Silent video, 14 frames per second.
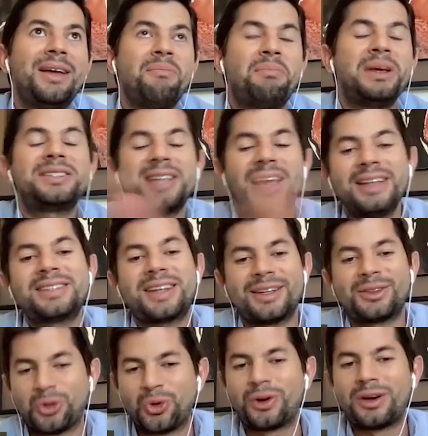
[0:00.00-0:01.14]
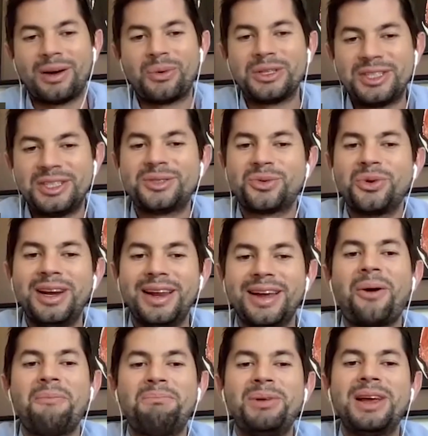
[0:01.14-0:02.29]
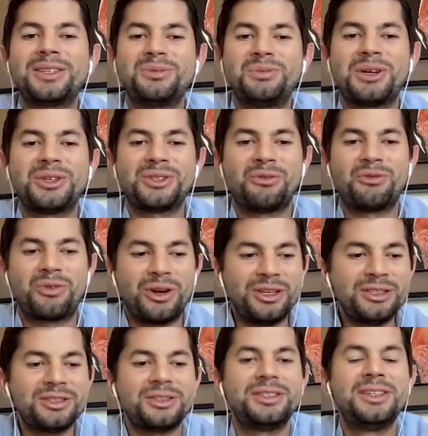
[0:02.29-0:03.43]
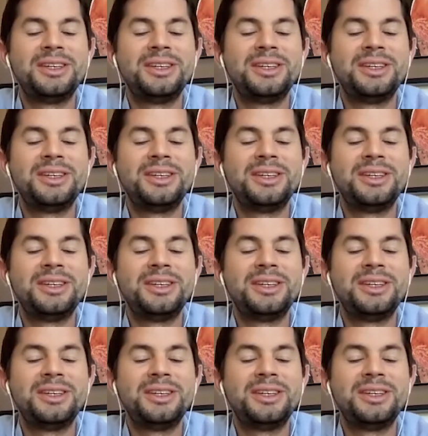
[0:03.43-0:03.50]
besides Caturra, which is really complex because of rust,